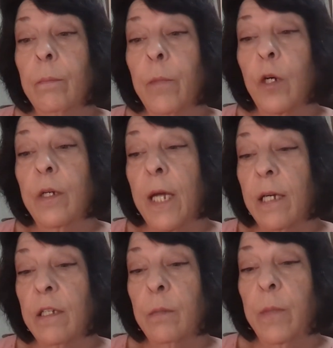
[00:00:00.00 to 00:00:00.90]
bird
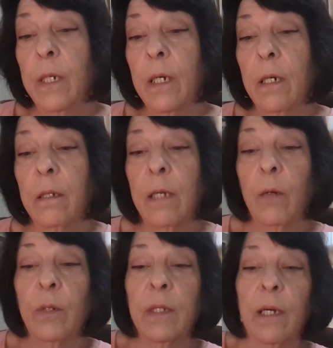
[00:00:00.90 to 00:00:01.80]
nest because I
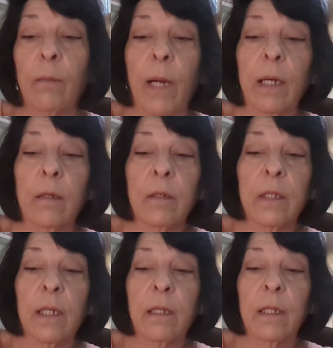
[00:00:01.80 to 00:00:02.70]
was at Michael's
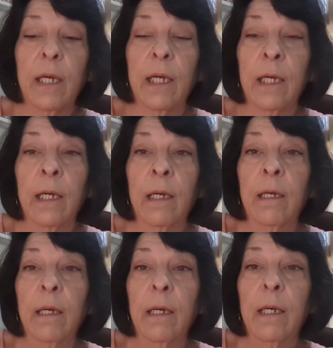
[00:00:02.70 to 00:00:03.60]
the other day
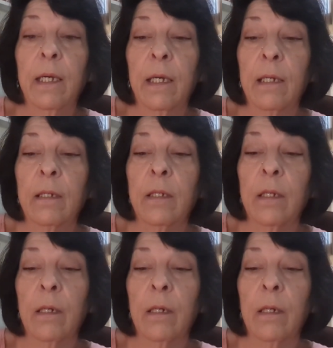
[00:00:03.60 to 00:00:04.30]
and